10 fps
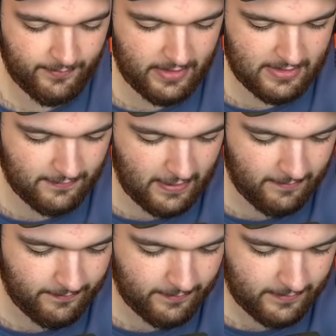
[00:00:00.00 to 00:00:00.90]
It's fine.
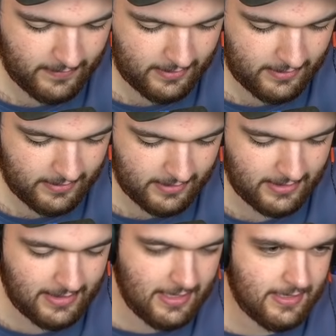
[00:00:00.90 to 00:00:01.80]

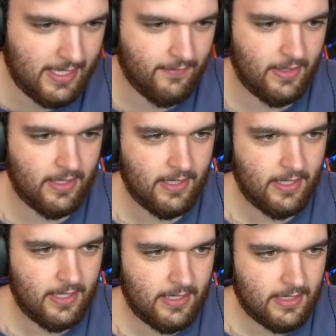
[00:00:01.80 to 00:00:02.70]
67
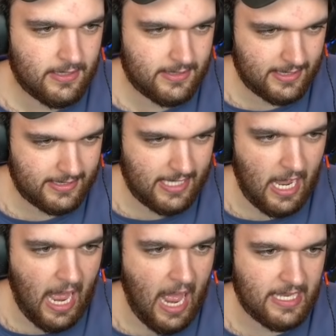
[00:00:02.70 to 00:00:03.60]
Six.
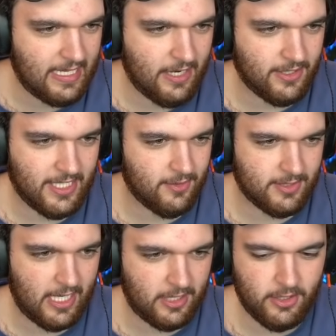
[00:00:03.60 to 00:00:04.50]
I, I guarantee there's
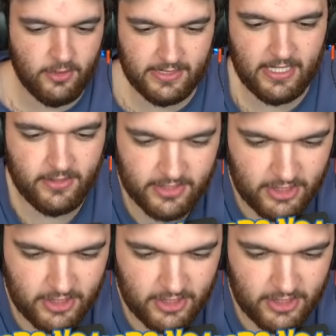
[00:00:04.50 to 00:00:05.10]
like no sales.